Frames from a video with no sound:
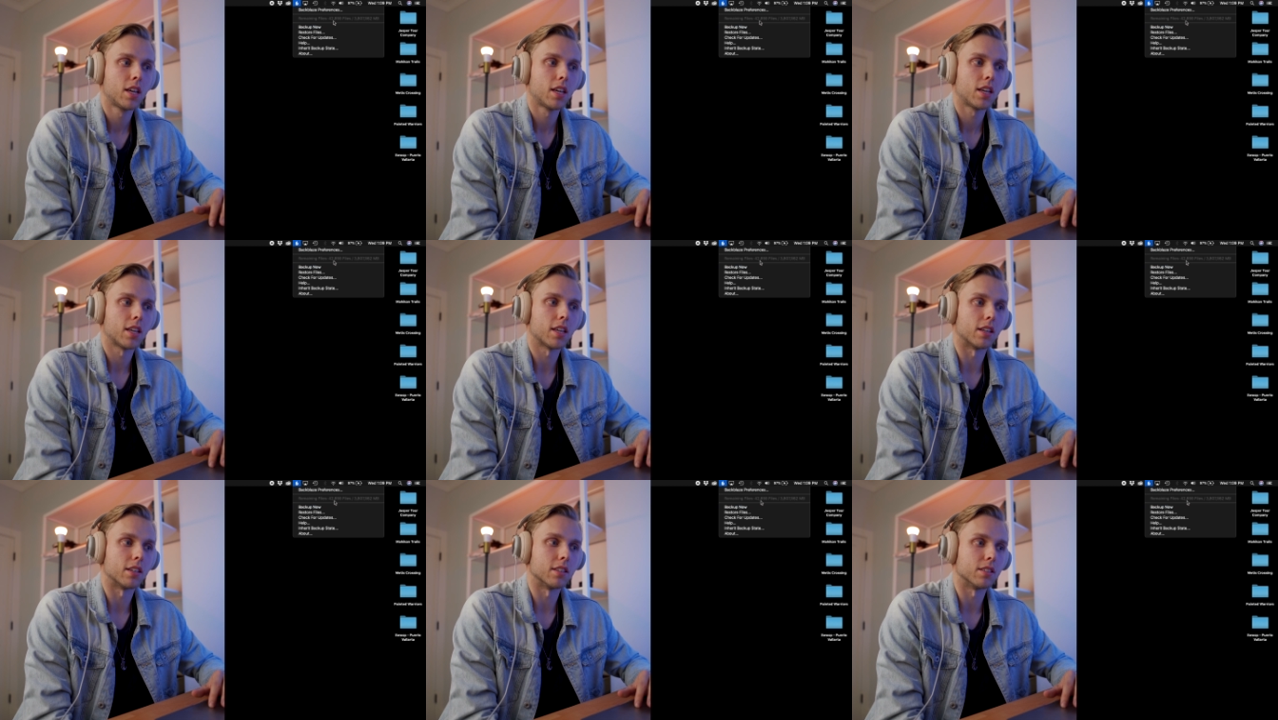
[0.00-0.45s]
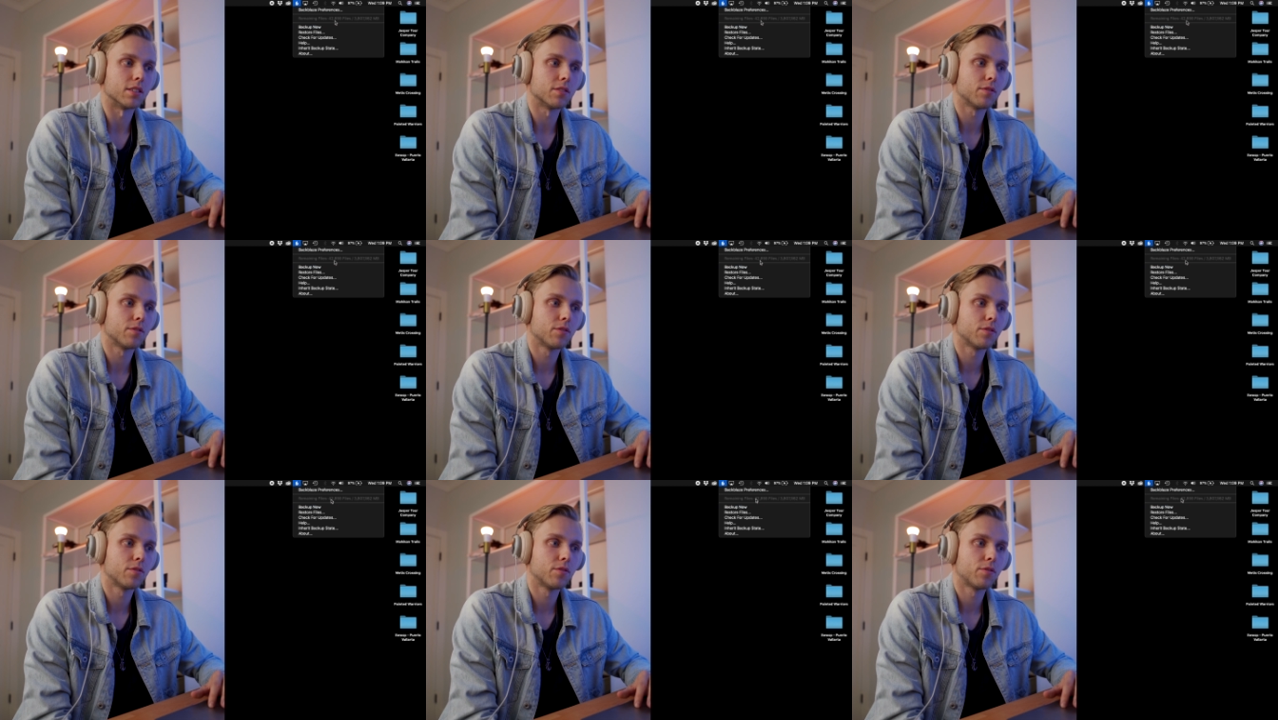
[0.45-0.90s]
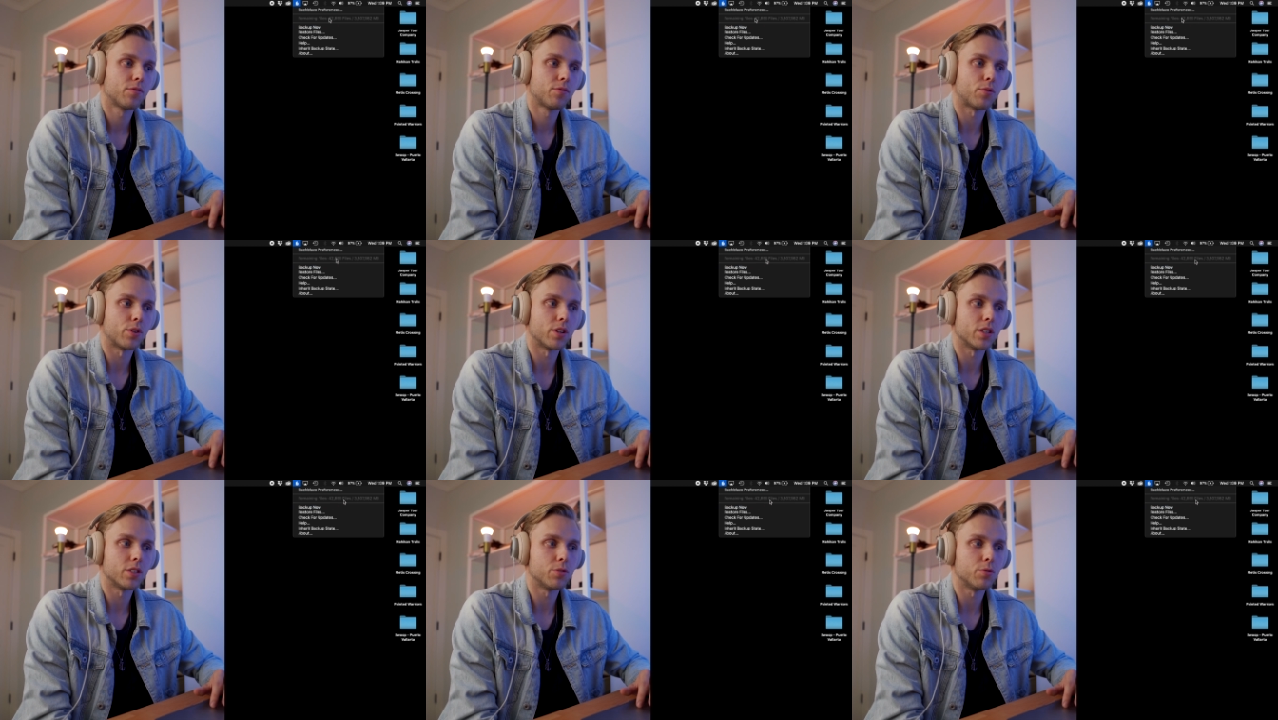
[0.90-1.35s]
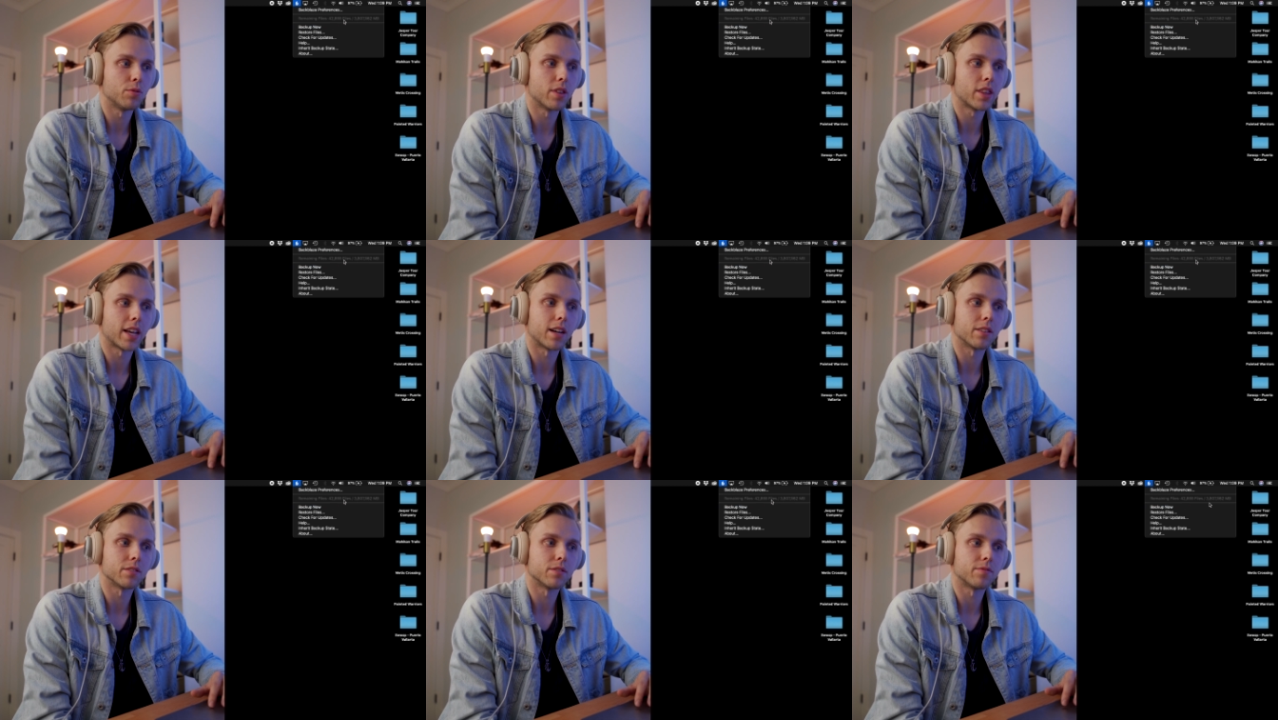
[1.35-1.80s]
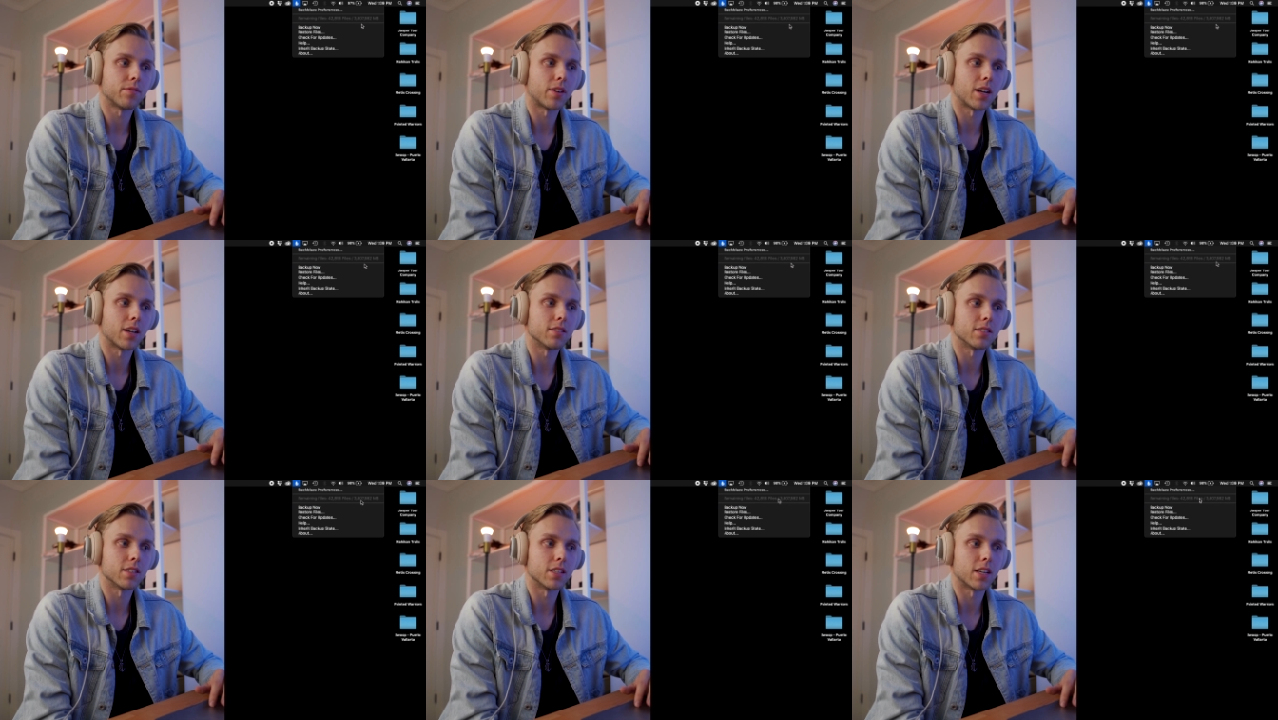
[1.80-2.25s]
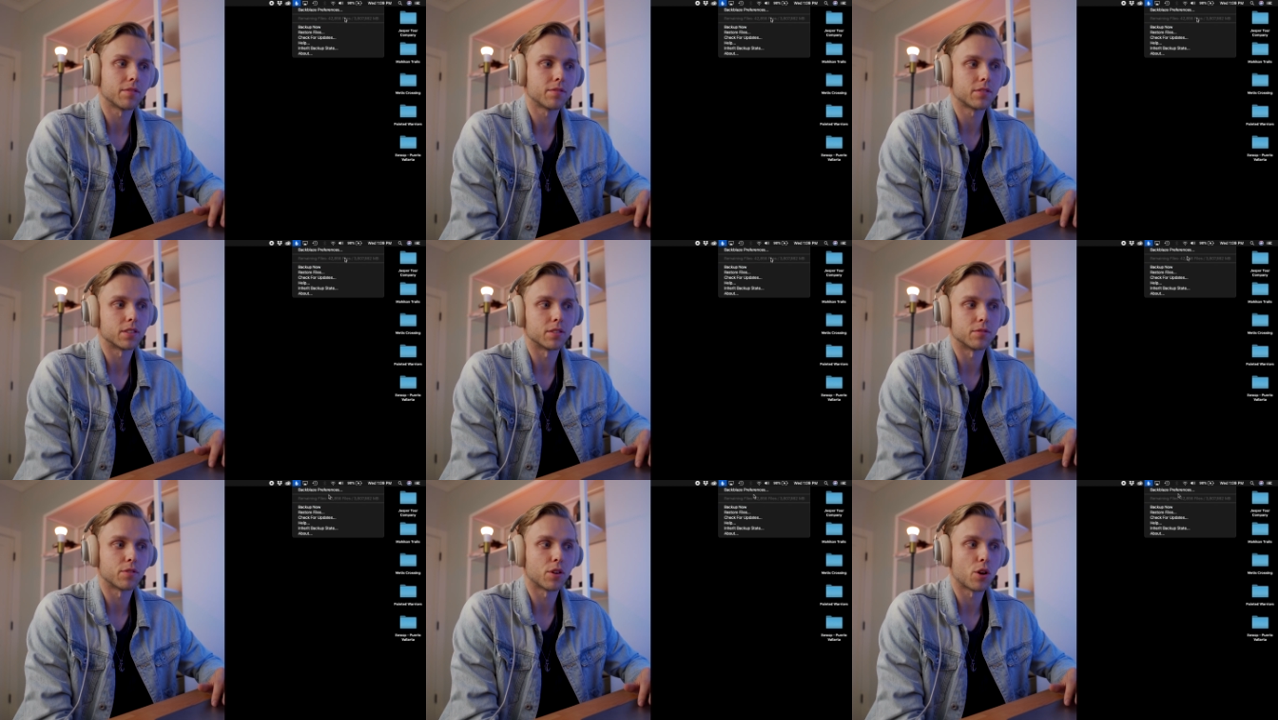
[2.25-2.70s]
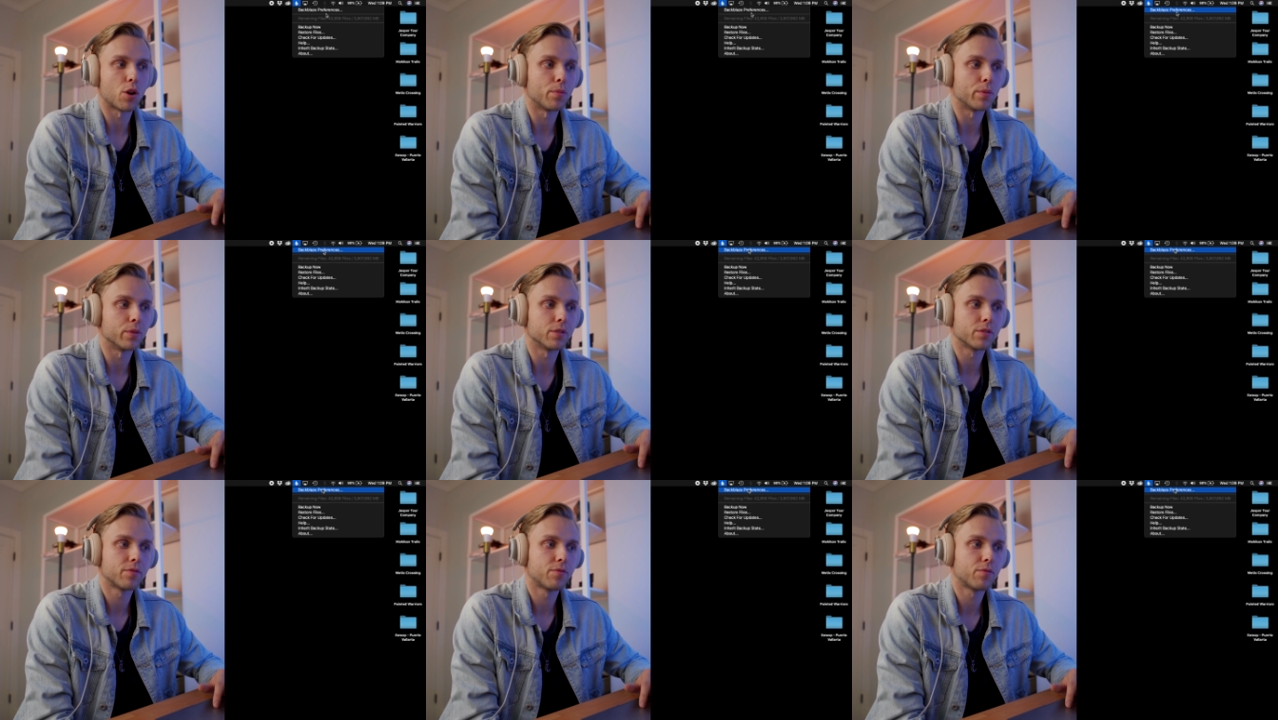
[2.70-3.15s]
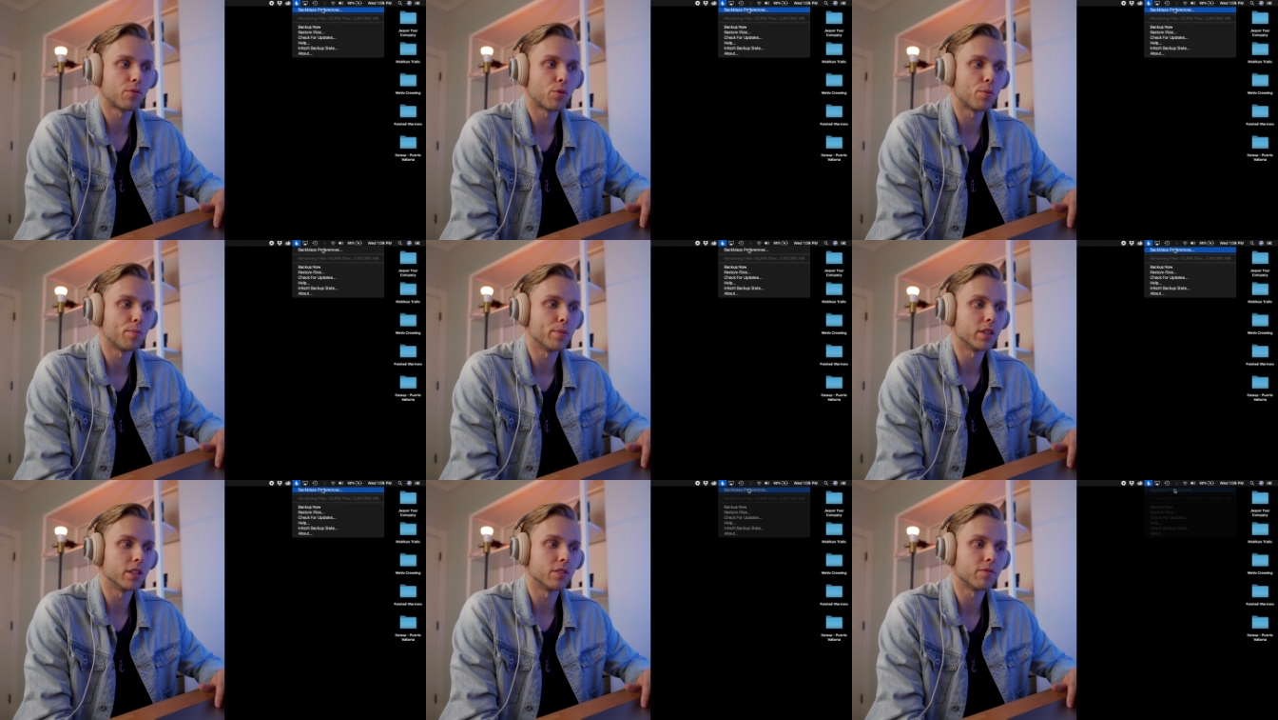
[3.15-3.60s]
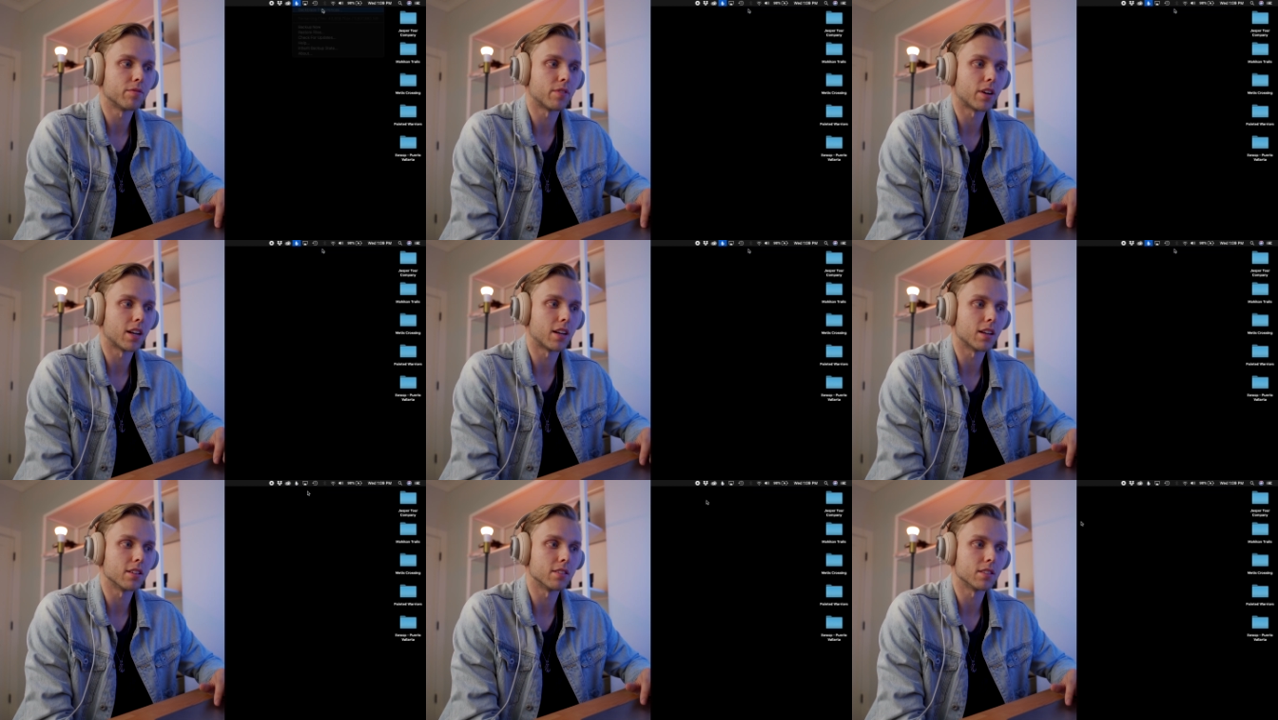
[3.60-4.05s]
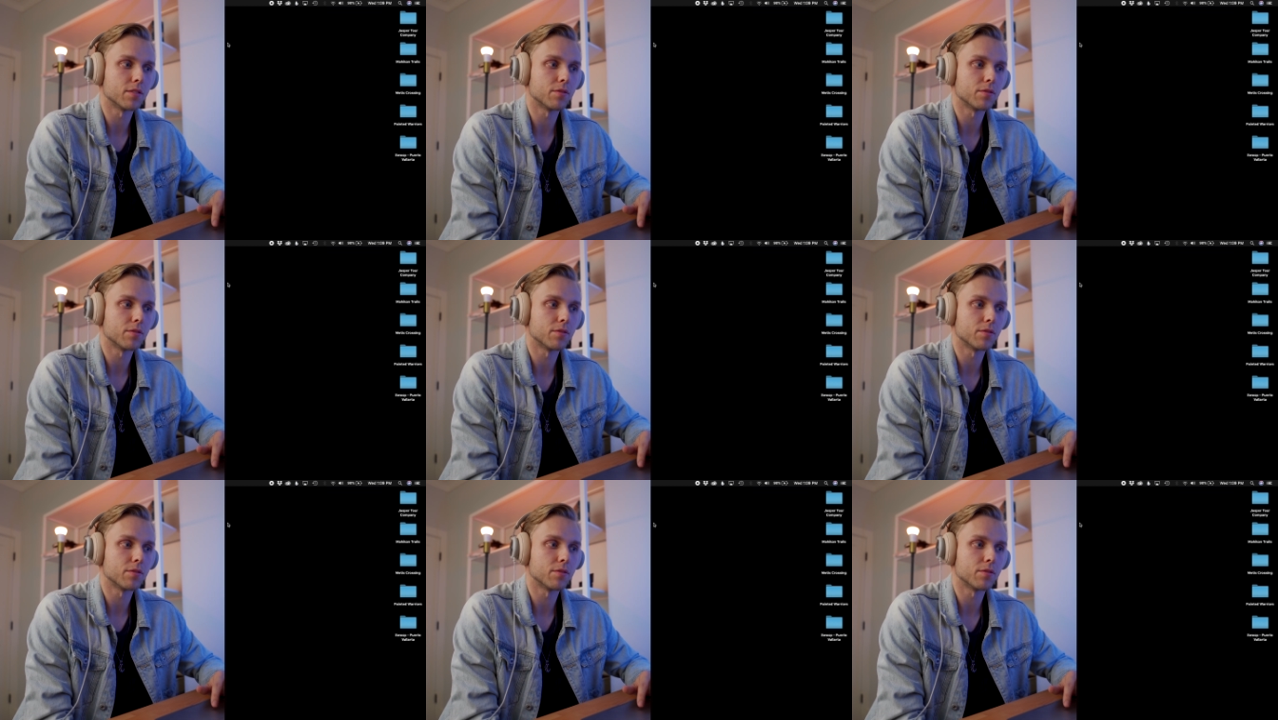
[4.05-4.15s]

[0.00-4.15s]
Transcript: it is 42,000 files left of almost 4 million files.